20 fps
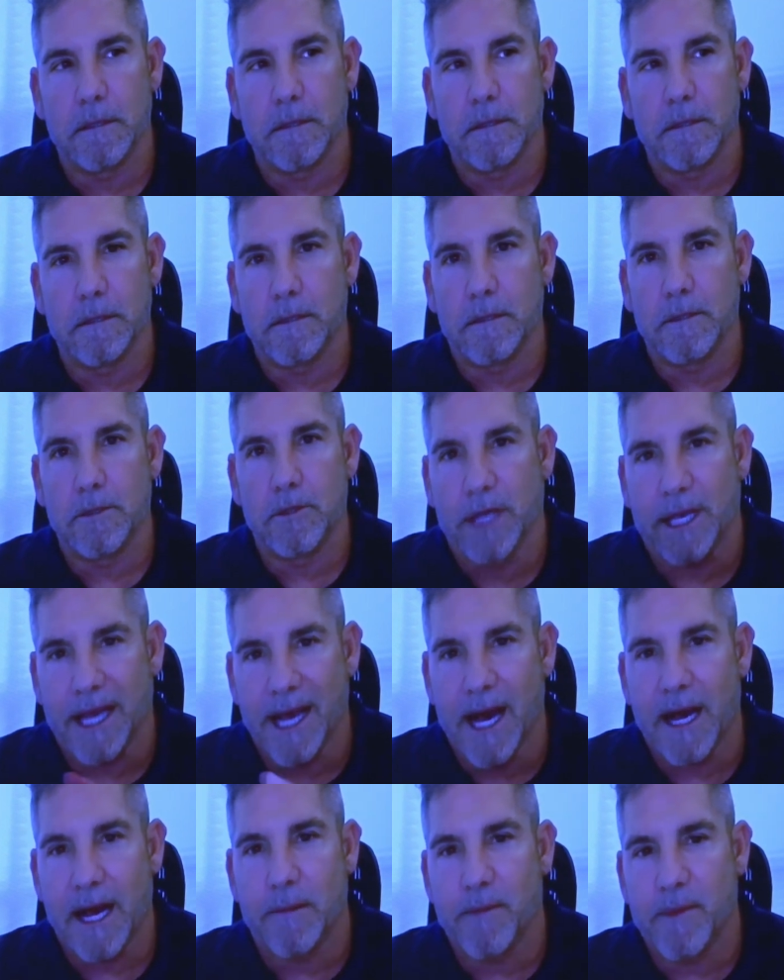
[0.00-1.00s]
you got
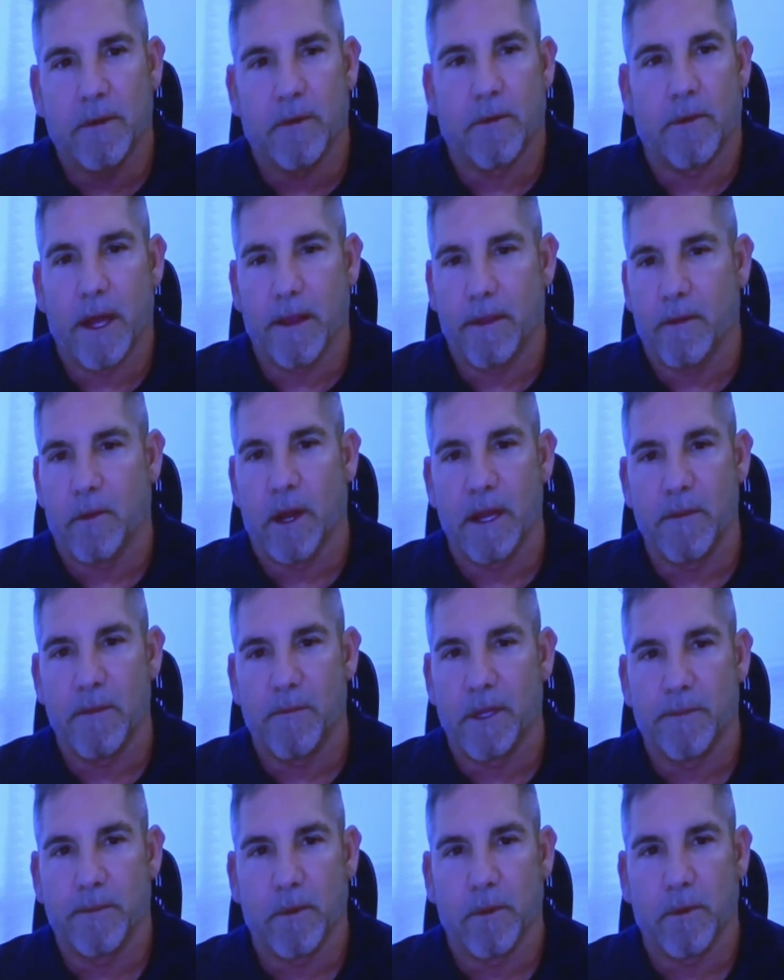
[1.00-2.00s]
to be around the right
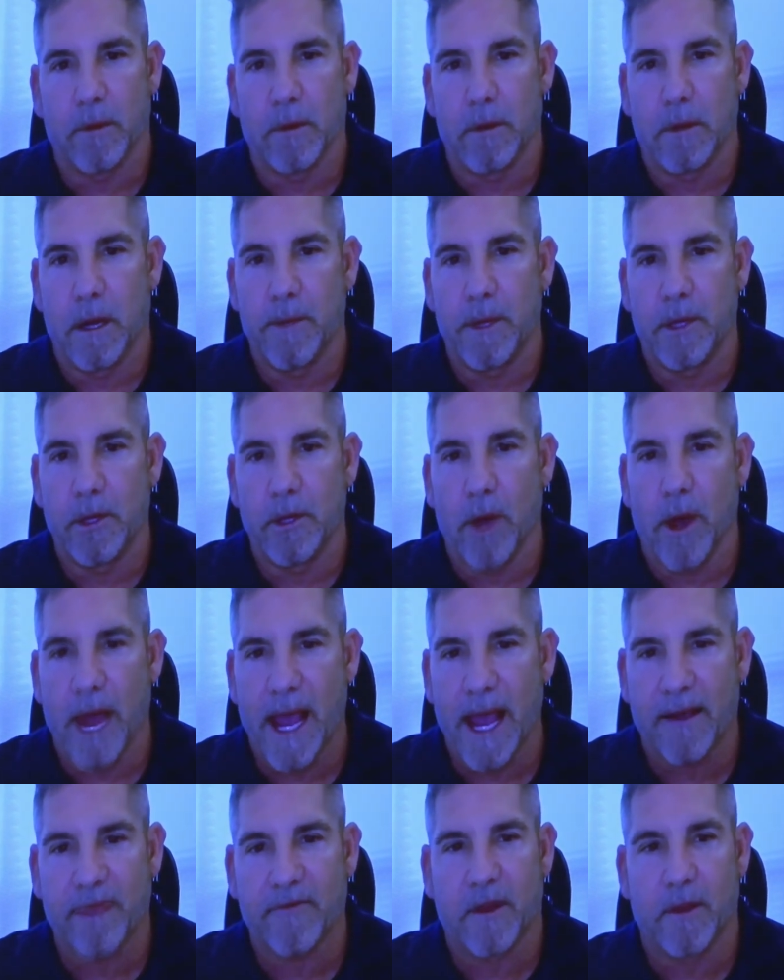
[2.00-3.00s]
people. I mean, you
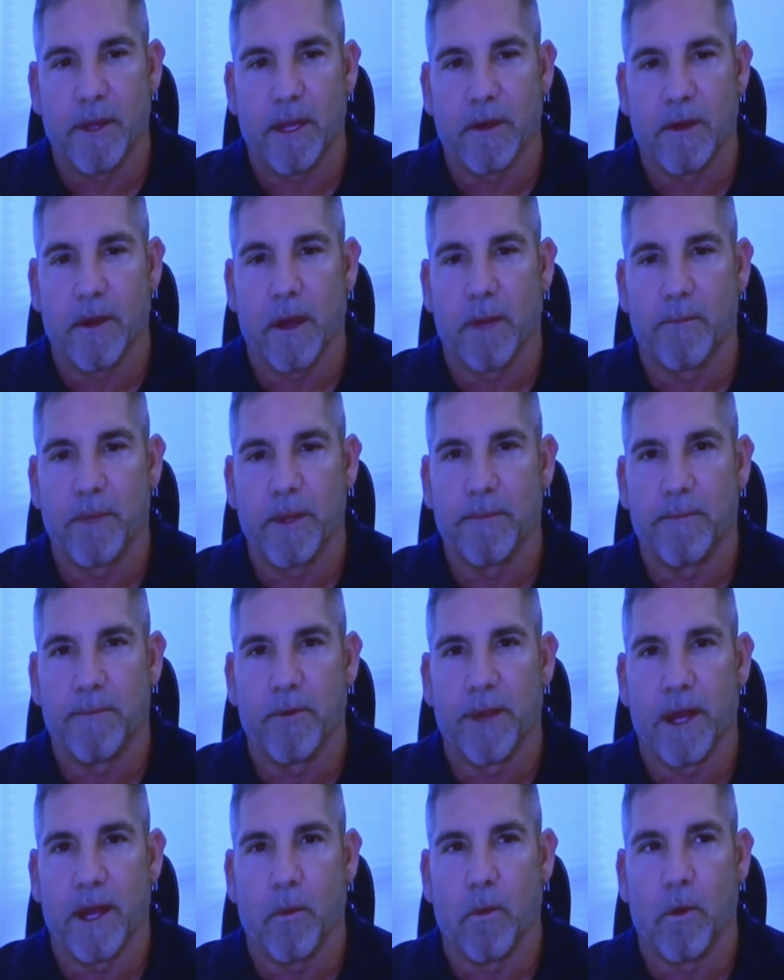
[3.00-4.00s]
have to be around
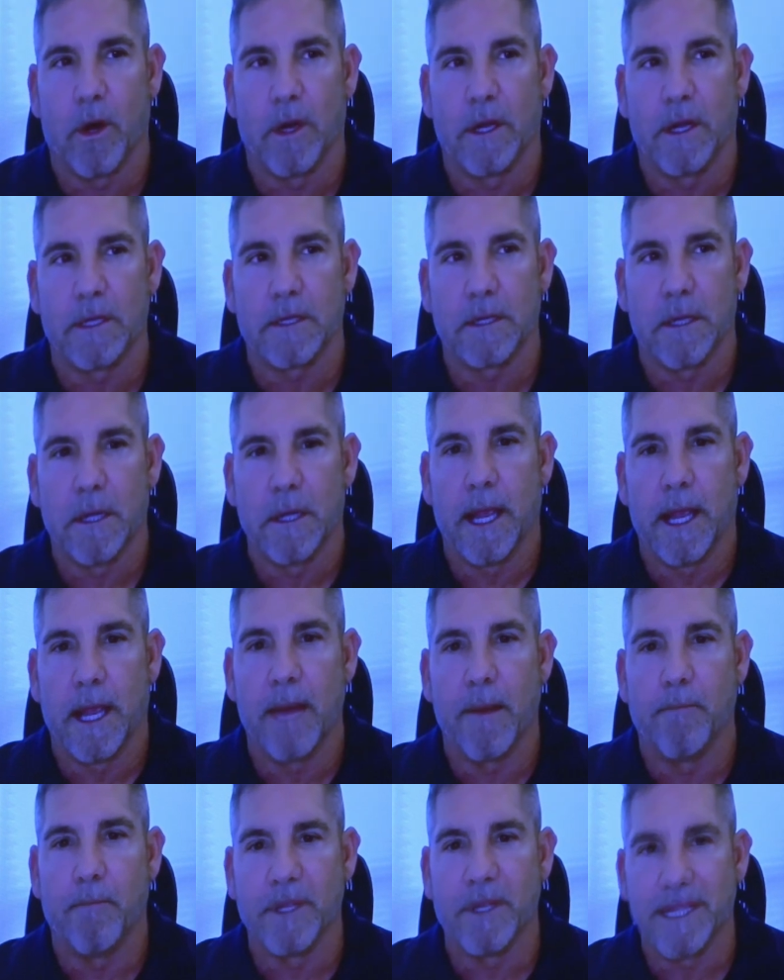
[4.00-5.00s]
people that want
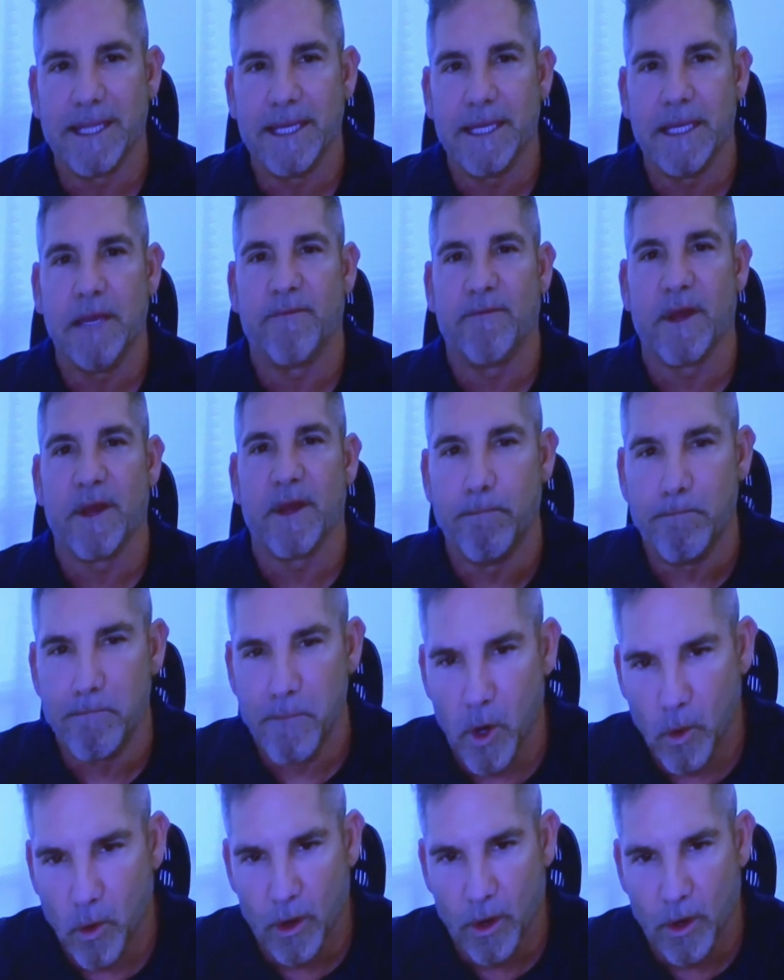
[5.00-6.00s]
and believe in
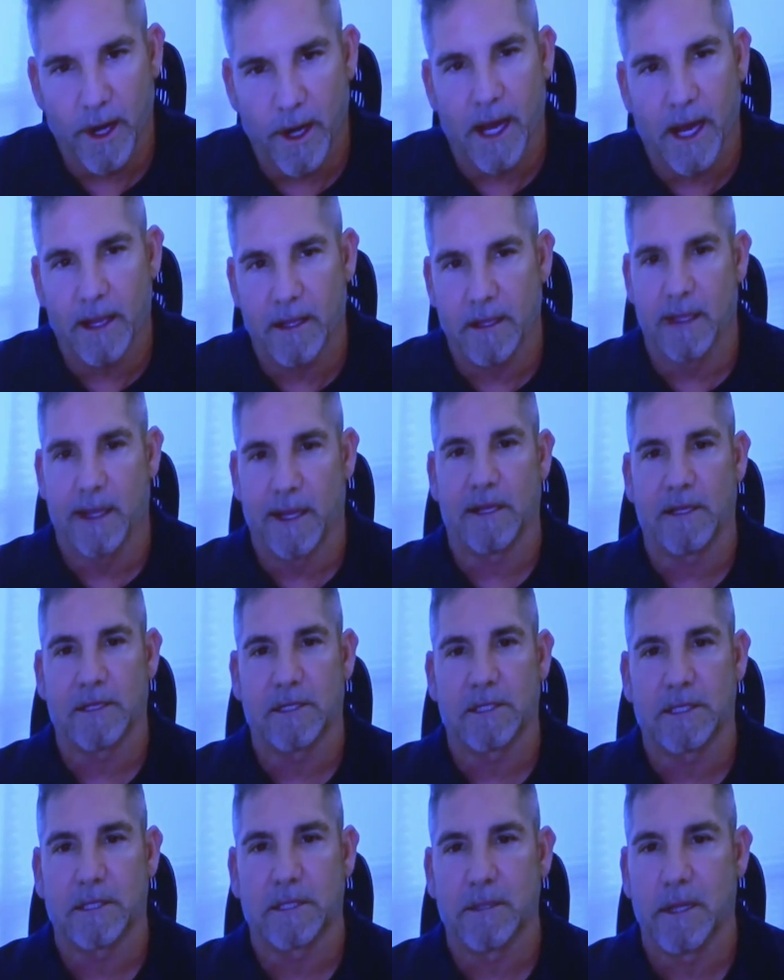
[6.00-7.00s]
more, not
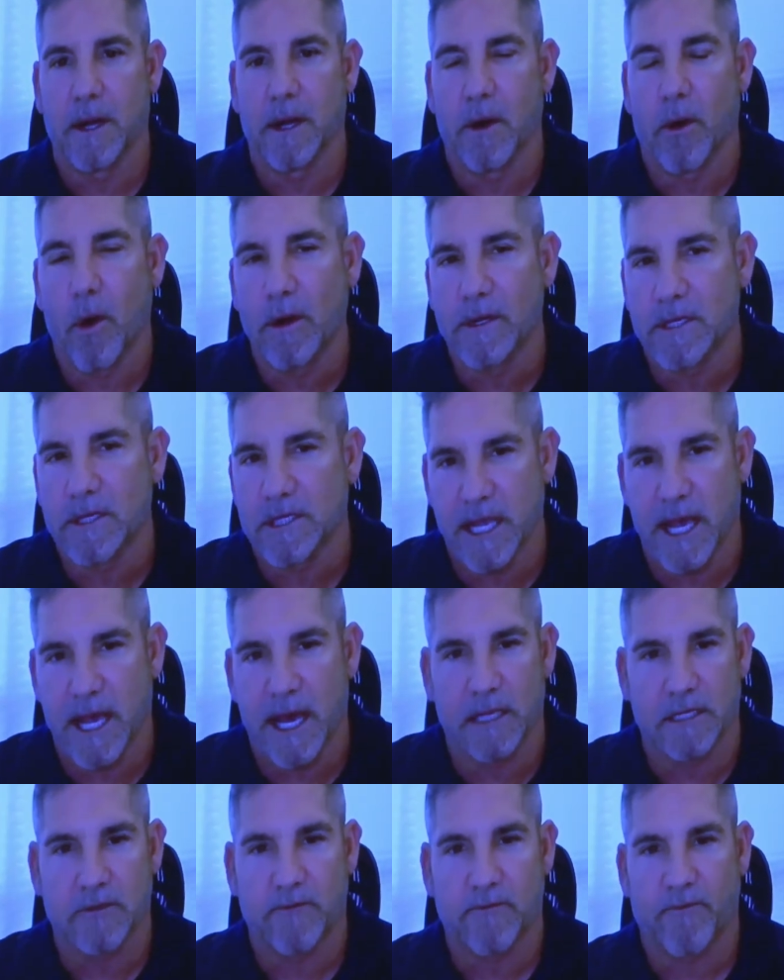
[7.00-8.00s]
less, that aren't
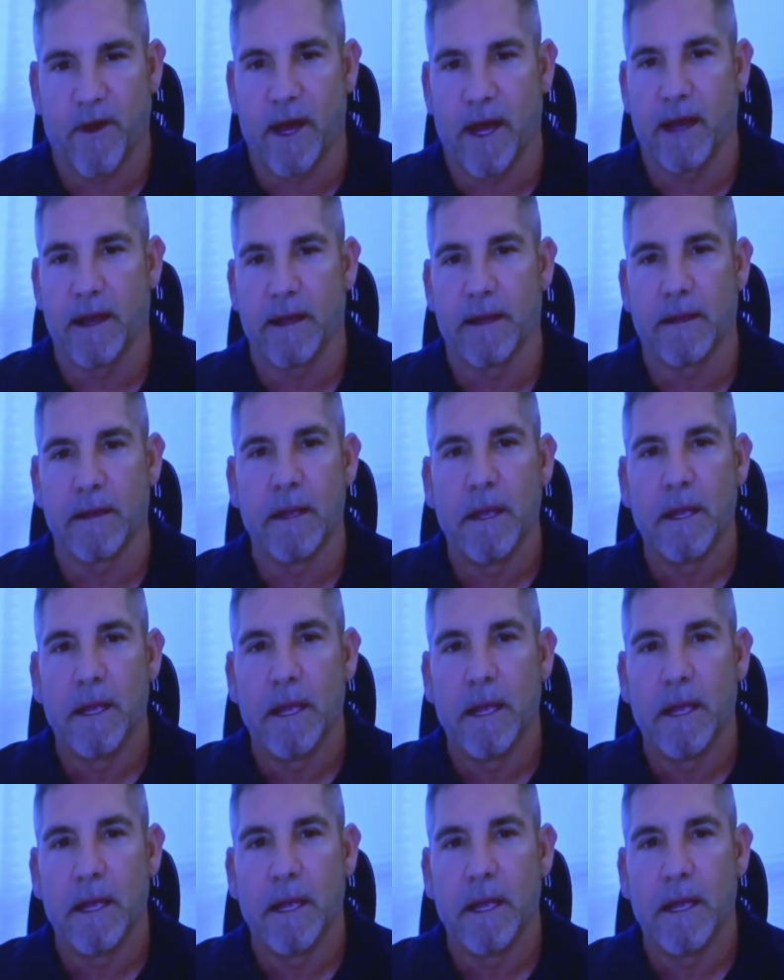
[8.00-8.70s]
satisfied.